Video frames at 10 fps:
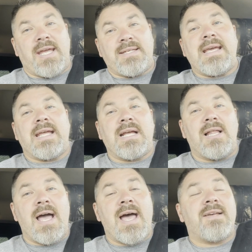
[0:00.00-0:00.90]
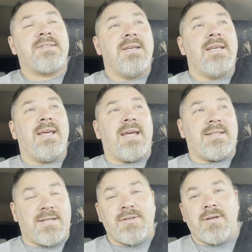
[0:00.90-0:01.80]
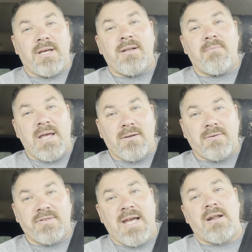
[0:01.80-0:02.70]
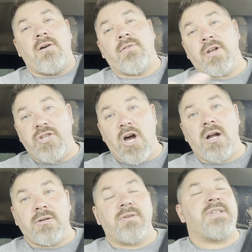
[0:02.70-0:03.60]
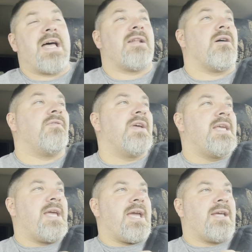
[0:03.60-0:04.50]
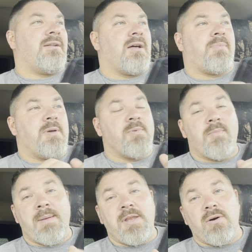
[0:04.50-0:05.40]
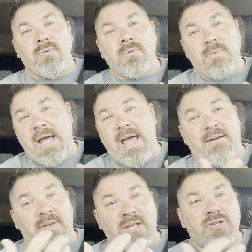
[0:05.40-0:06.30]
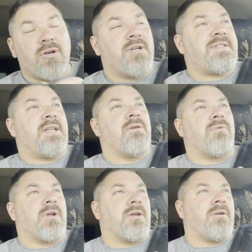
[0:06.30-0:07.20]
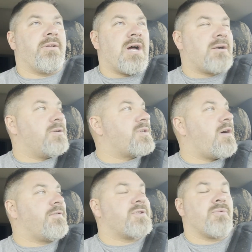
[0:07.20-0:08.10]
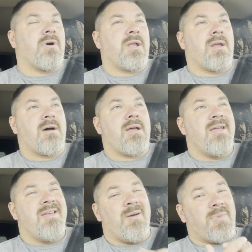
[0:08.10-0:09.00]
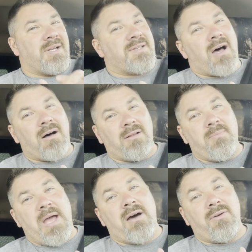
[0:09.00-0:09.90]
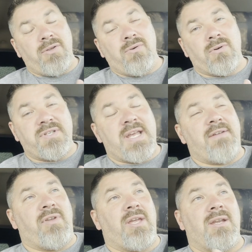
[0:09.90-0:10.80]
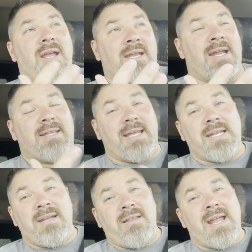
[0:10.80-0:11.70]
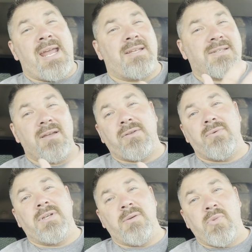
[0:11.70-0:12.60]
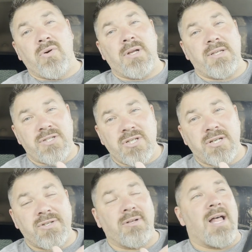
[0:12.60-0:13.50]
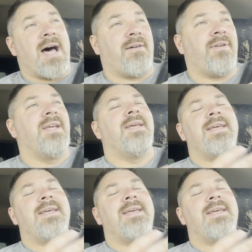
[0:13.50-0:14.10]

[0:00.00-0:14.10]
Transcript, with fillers: can't take a class until you get a medical sign-off or a doctor sign-off. And a lot of people maybe don't have insurance, they don't want to go to the doctor's office or whatnot, but it's all about your safety. And at the end of the day, it's nothing really important, it's just your life.